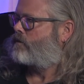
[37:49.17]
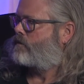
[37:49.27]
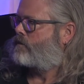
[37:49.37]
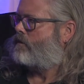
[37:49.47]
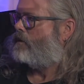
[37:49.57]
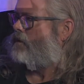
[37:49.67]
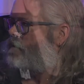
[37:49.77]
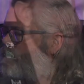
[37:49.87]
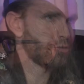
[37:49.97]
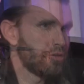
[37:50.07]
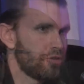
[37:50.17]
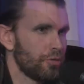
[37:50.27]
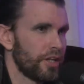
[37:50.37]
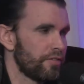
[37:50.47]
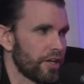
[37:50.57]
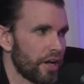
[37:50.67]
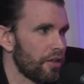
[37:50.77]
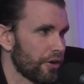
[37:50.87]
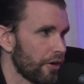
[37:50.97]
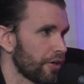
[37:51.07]
can't deny the facts. We do live in an
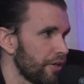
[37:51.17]
oligarchy.